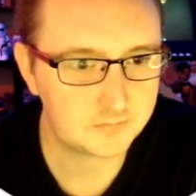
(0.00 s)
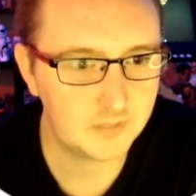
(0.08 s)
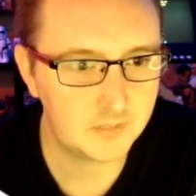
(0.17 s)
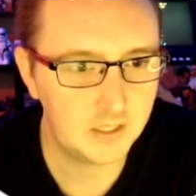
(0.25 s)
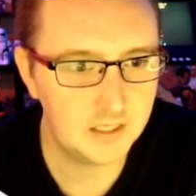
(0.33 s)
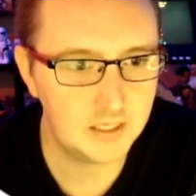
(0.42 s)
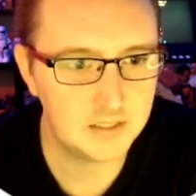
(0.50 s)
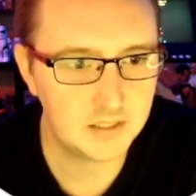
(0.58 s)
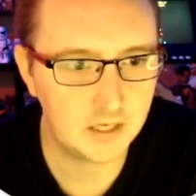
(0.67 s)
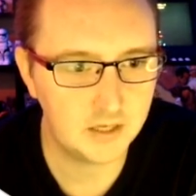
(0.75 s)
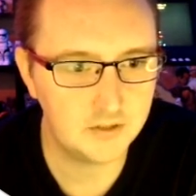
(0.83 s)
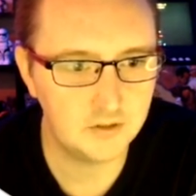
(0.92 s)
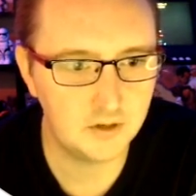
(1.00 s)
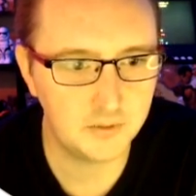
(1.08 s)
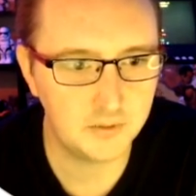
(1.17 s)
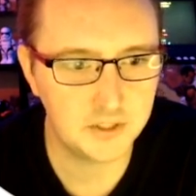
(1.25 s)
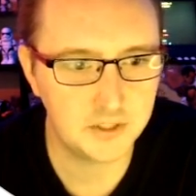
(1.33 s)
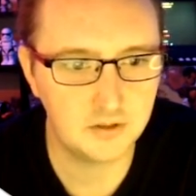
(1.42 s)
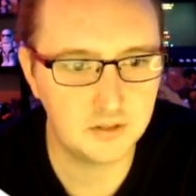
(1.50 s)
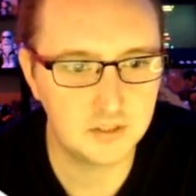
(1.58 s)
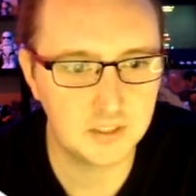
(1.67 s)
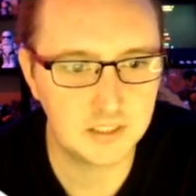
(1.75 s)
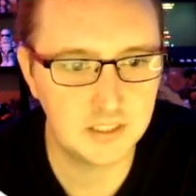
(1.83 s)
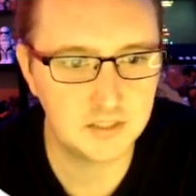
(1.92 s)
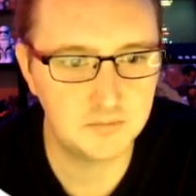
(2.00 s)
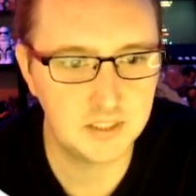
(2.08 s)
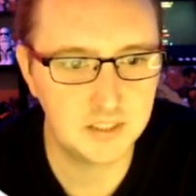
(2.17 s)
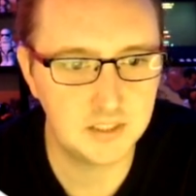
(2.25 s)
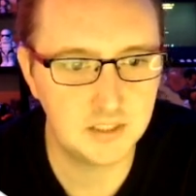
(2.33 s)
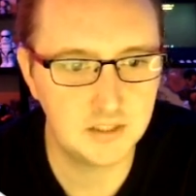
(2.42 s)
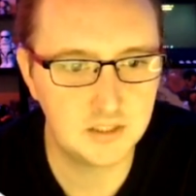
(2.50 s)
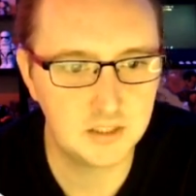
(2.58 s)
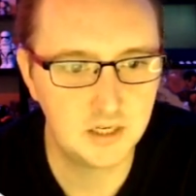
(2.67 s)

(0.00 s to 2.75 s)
is I do not want to show the success message.